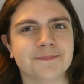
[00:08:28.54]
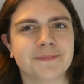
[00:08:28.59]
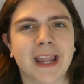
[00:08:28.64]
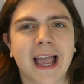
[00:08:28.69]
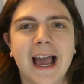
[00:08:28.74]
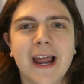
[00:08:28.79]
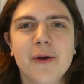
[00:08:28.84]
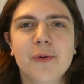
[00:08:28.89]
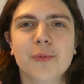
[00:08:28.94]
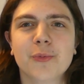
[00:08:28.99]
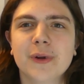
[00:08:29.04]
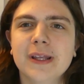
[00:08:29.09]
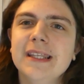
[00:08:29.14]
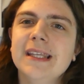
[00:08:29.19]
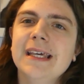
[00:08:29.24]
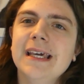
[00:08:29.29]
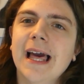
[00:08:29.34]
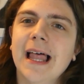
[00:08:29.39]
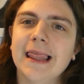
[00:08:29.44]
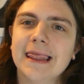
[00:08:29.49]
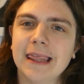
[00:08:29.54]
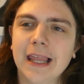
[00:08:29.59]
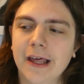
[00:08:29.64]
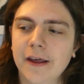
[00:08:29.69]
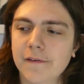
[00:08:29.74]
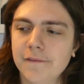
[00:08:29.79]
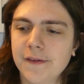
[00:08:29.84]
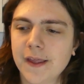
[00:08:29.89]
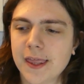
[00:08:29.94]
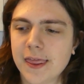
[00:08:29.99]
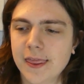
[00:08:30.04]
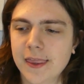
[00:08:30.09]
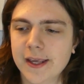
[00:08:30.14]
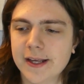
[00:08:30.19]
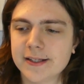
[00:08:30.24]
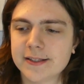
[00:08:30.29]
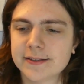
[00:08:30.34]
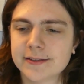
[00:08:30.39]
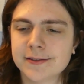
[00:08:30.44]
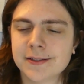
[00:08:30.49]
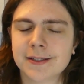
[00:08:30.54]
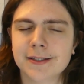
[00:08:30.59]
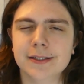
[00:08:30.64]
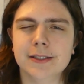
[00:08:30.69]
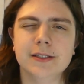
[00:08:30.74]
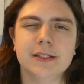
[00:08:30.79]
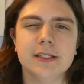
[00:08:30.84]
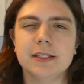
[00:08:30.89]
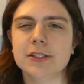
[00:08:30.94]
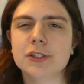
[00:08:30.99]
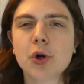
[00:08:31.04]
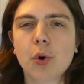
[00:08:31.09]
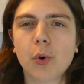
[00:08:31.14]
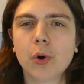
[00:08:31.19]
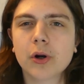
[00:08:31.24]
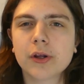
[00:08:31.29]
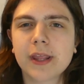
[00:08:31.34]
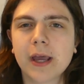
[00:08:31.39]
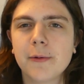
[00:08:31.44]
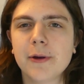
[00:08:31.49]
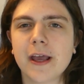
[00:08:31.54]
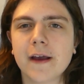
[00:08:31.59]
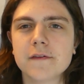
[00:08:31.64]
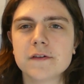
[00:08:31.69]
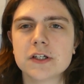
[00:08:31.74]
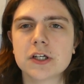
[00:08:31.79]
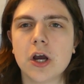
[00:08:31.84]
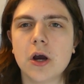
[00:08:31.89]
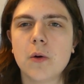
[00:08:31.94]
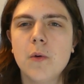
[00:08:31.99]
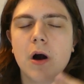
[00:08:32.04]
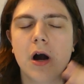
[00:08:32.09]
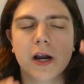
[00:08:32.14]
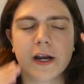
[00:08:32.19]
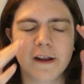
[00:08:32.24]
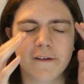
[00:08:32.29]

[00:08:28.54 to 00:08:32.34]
I don't really love this detour that we have to go on.